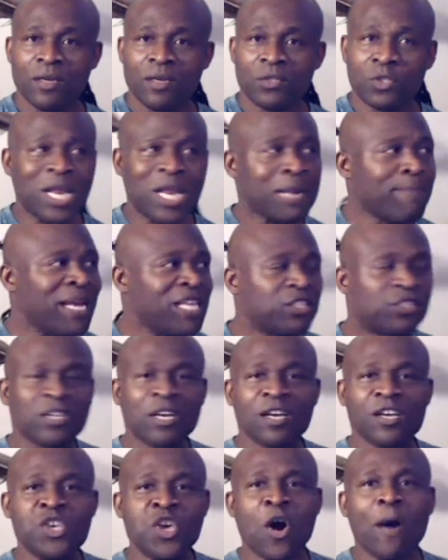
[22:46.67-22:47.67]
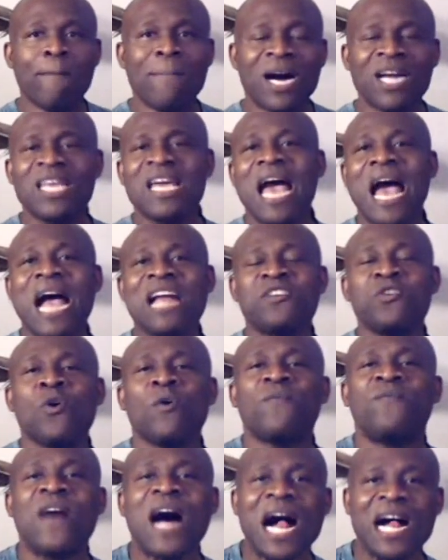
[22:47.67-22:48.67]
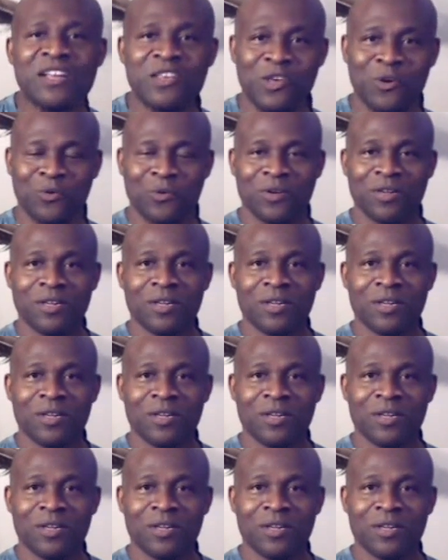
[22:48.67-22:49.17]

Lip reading: So that means your money had no value.